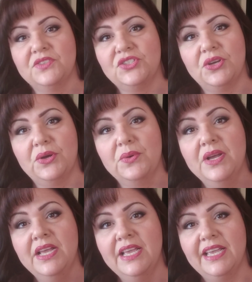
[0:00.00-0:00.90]
so
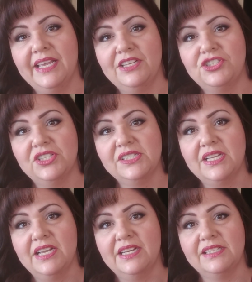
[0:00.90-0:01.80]
it
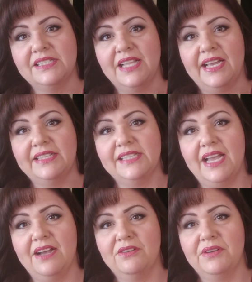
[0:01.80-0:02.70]
just kind of slides
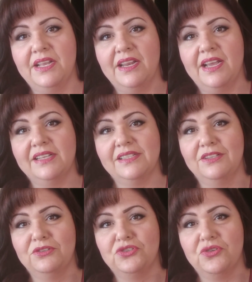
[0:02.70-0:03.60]
out, and it has a
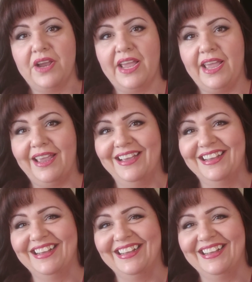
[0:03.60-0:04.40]
little tray.